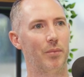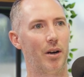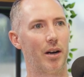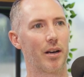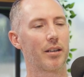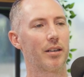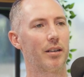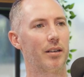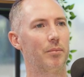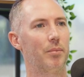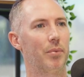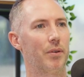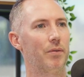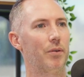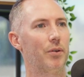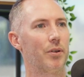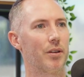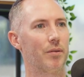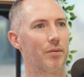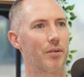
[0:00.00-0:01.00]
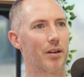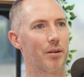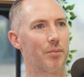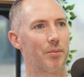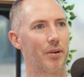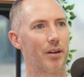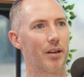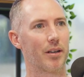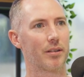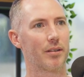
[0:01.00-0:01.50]
Market it before you've got a
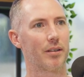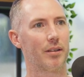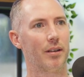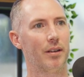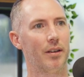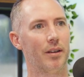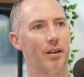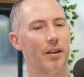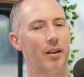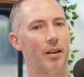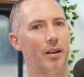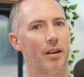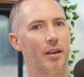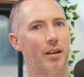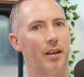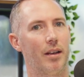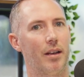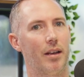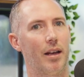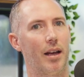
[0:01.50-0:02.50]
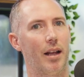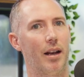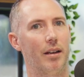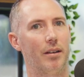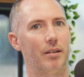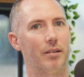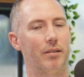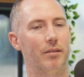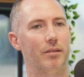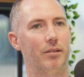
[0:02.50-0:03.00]
product.
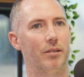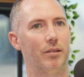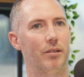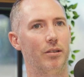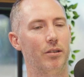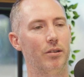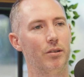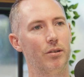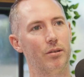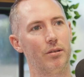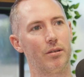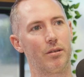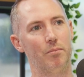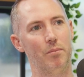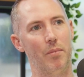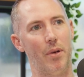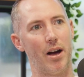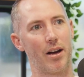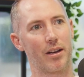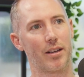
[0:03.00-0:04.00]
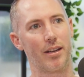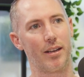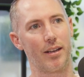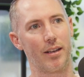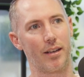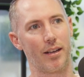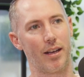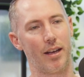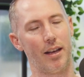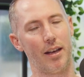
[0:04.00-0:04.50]
And use
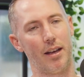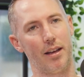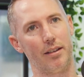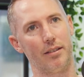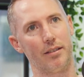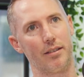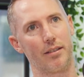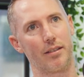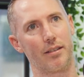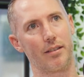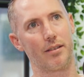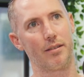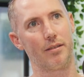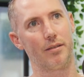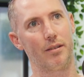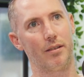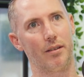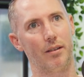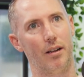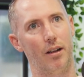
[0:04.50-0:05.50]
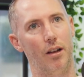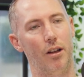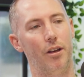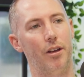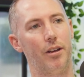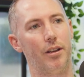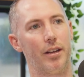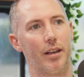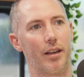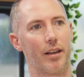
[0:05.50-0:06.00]
marketing and
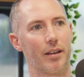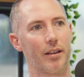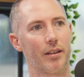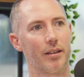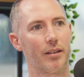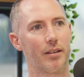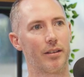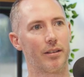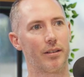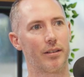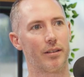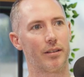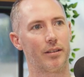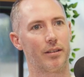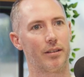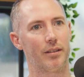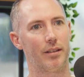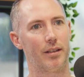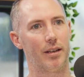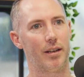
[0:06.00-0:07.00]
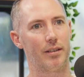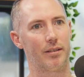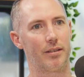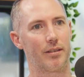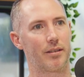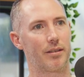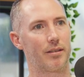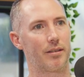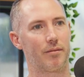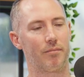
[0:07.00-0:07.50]
learning
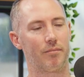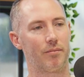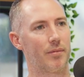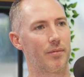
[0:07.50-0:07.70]
as